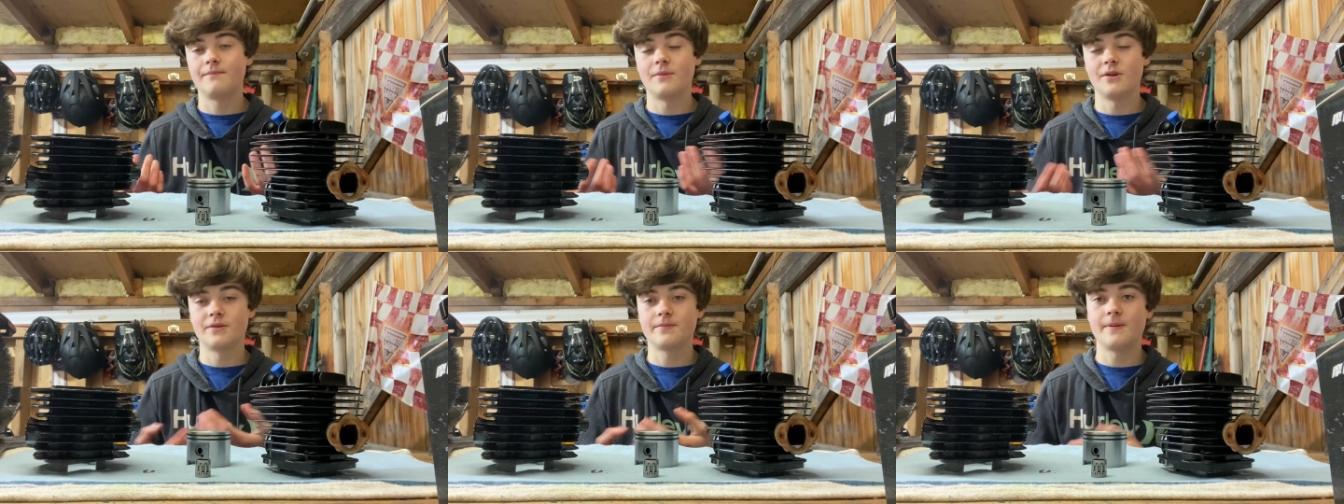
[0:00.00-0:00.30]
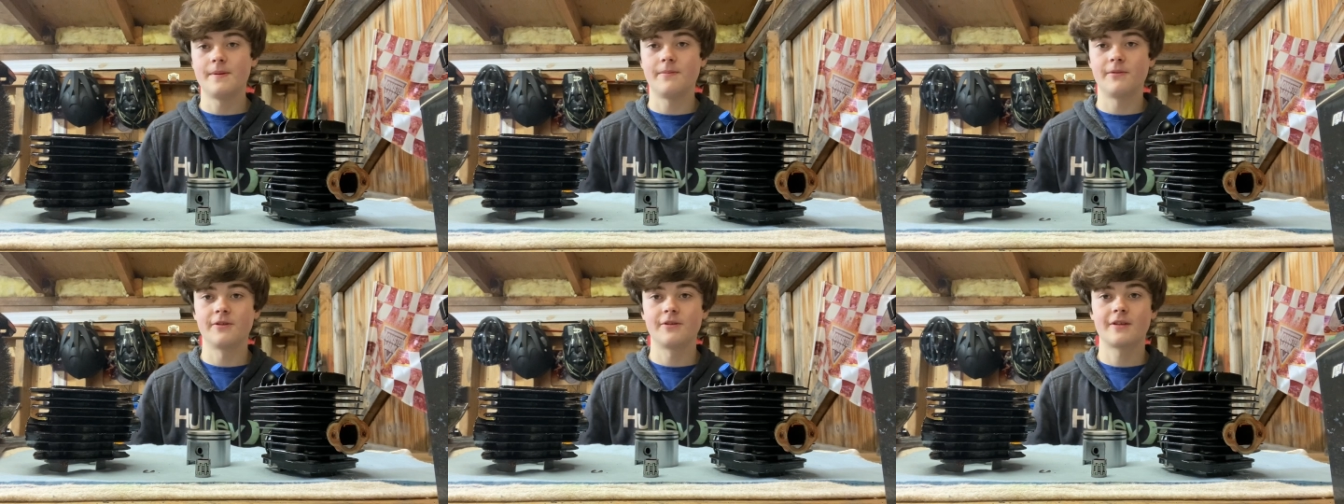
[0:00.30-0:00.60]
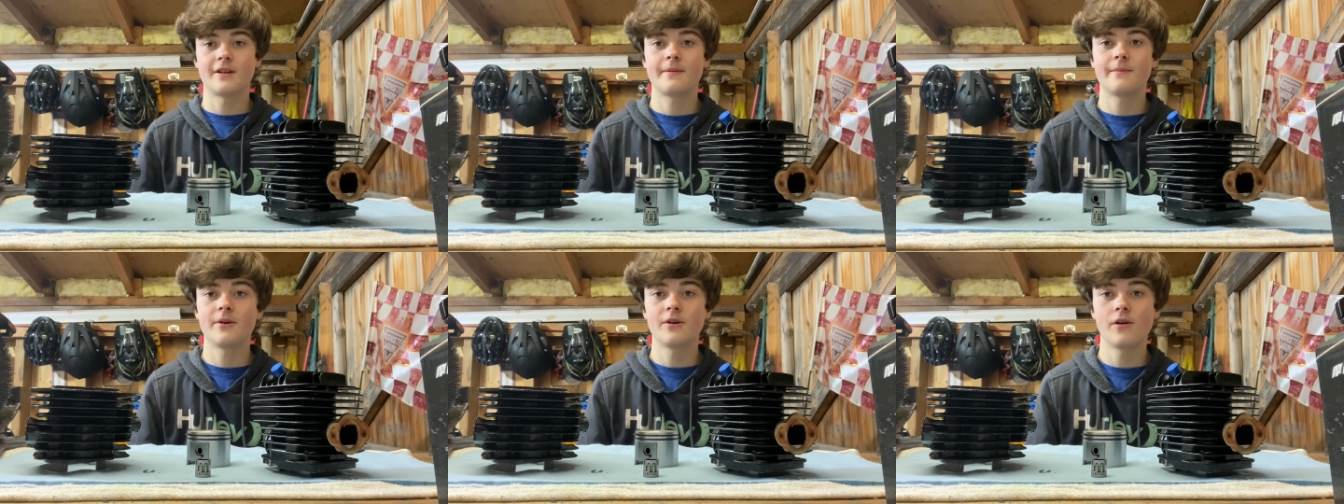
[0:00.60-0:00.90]
most people know
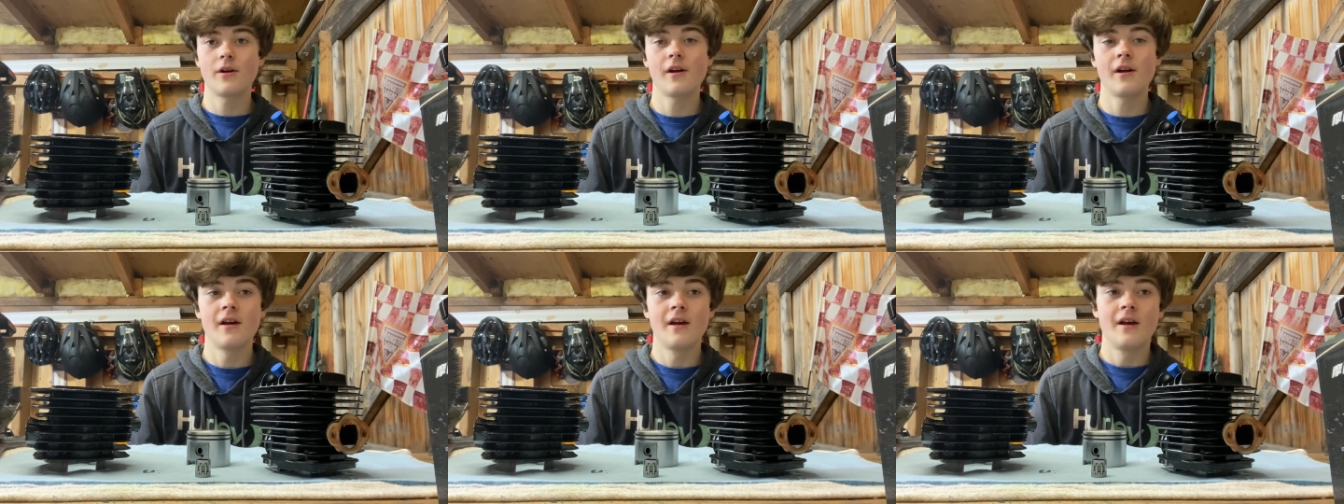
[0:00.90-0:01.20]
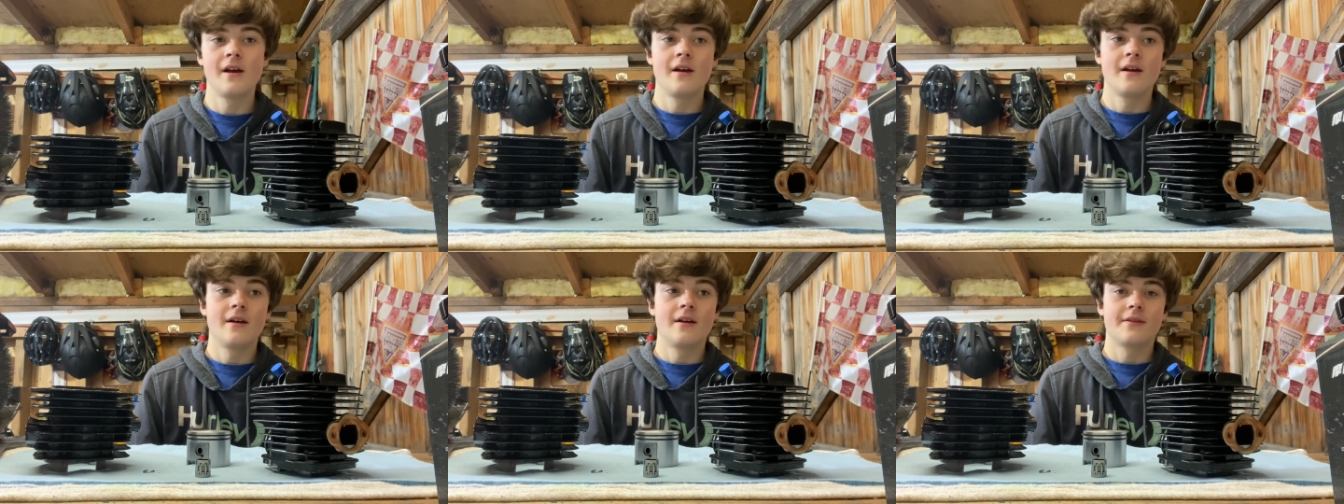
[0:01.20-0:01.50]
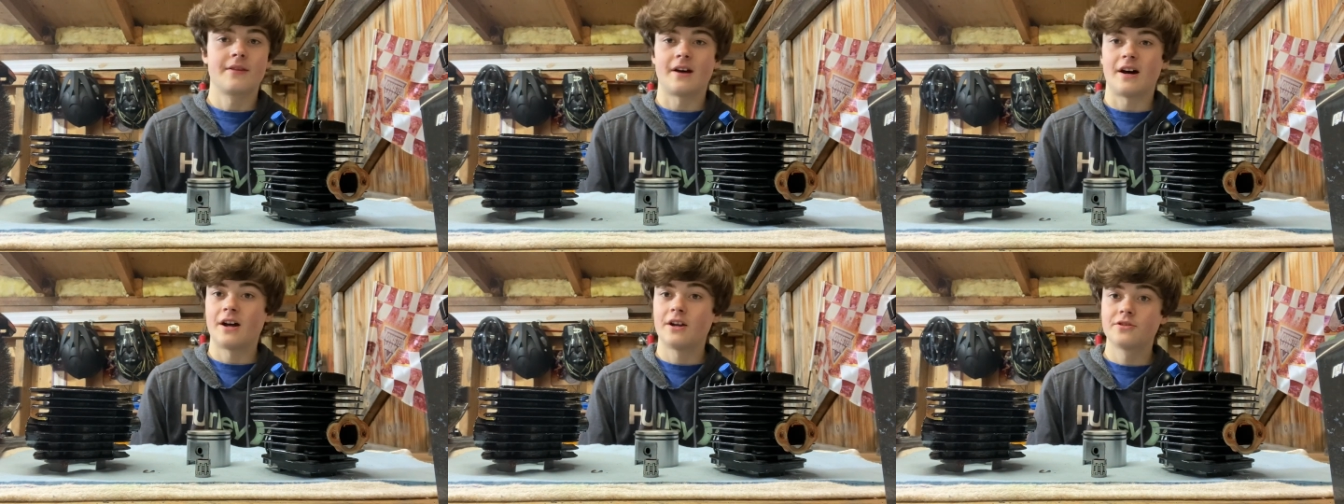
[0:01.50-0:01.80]
that motor,
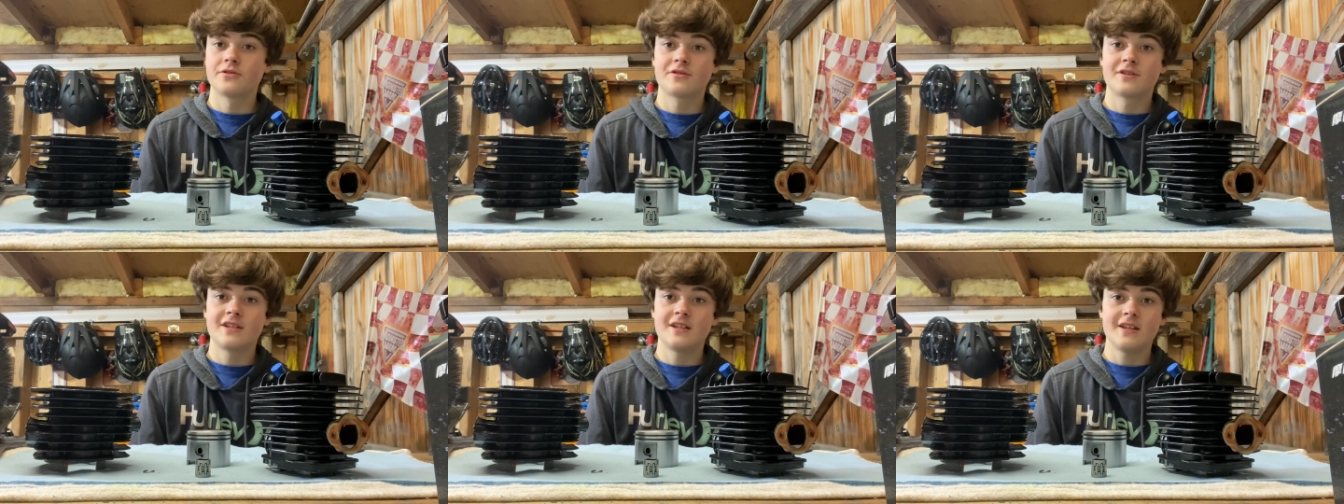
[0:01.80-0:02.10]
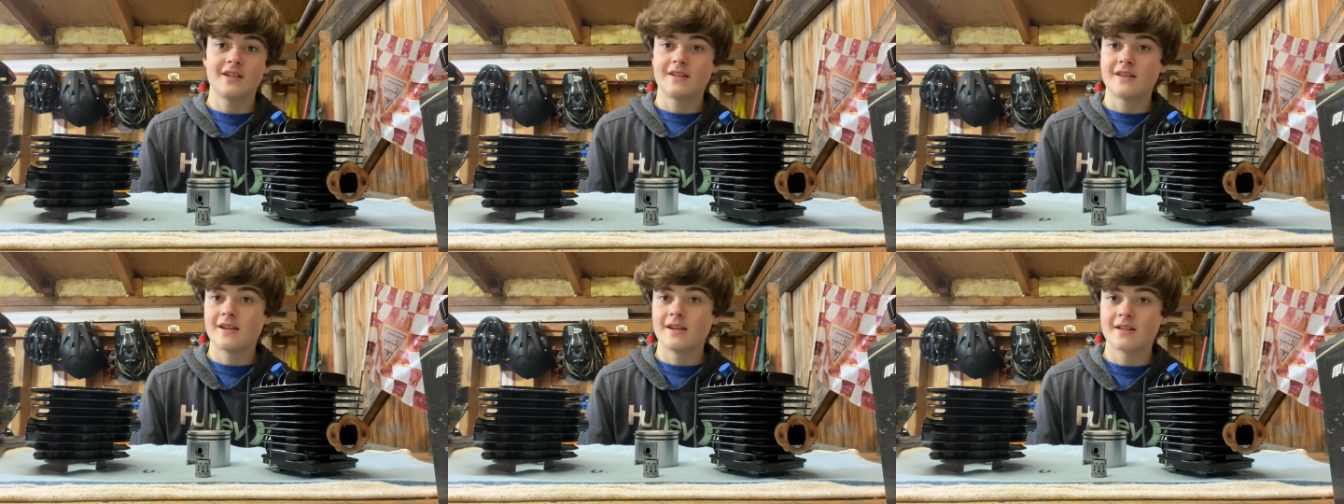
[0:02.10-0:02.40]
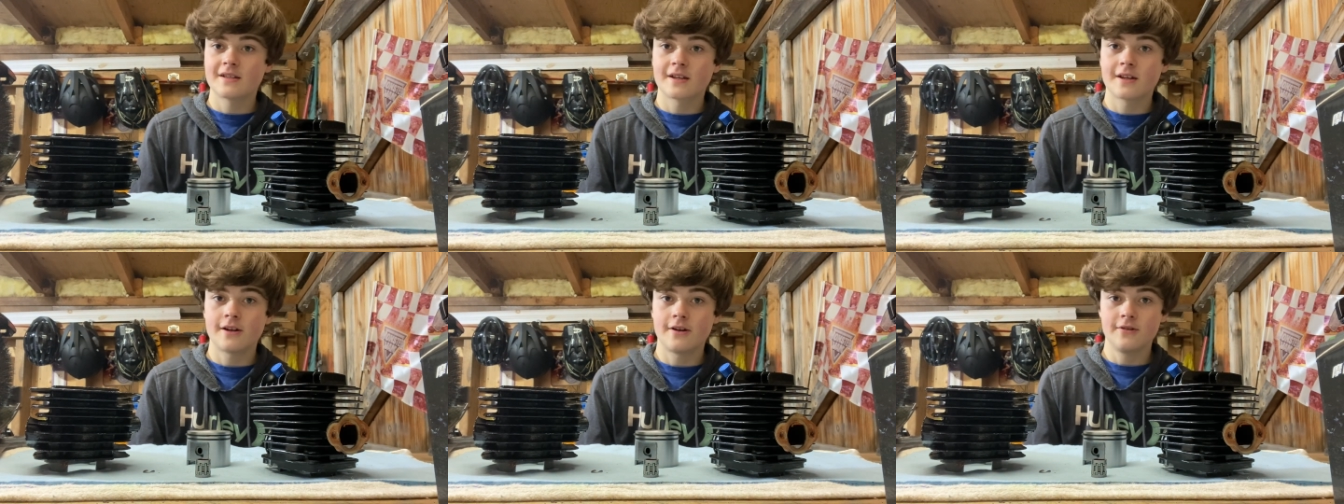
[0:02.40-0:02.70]
the 100cc
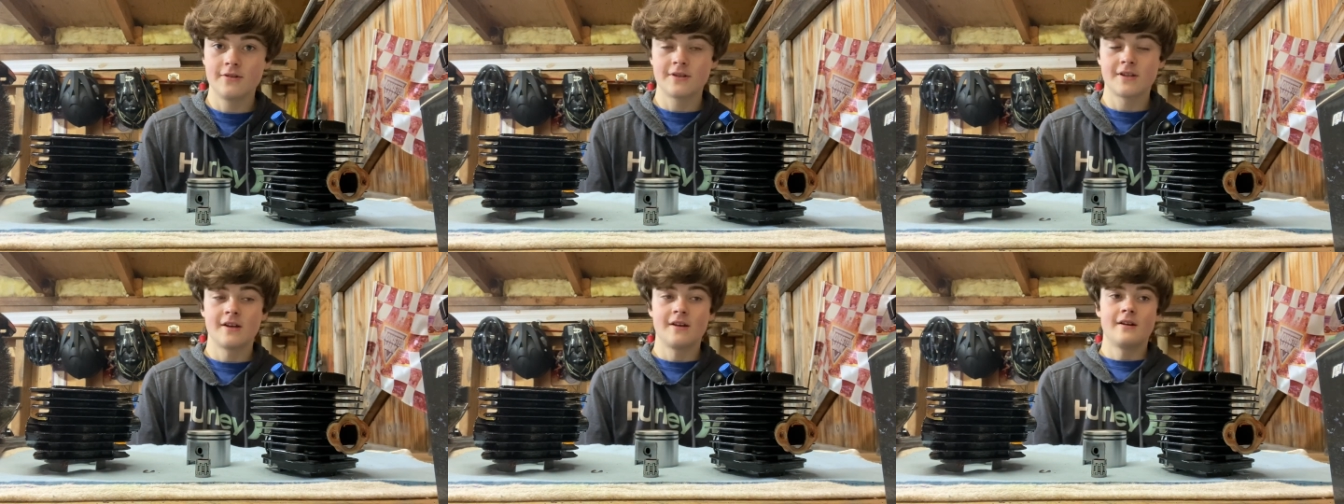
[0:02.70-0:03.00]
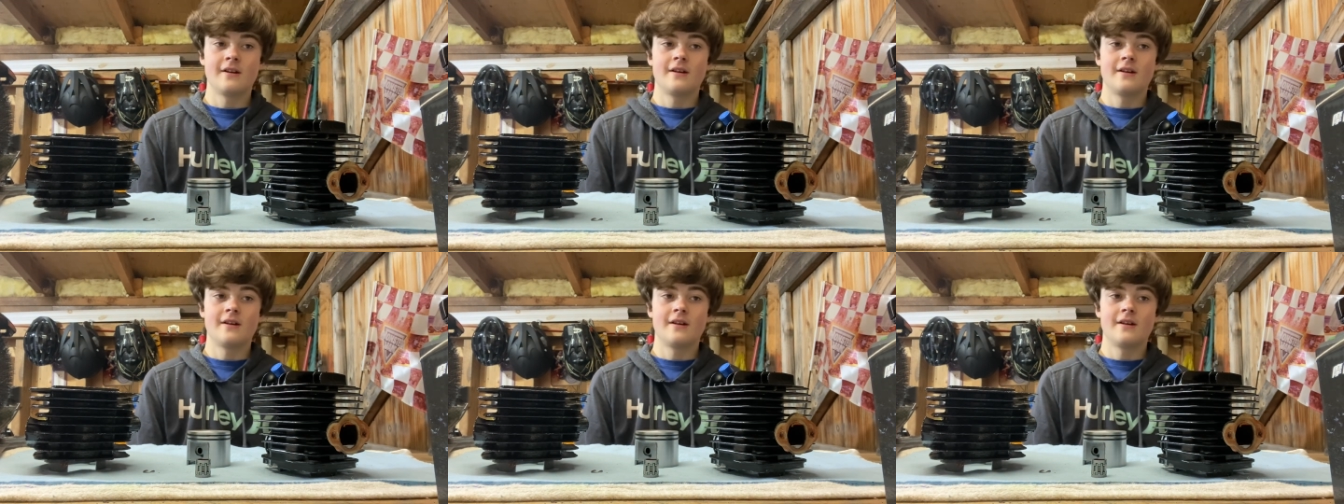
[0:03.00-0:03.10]
as it goes.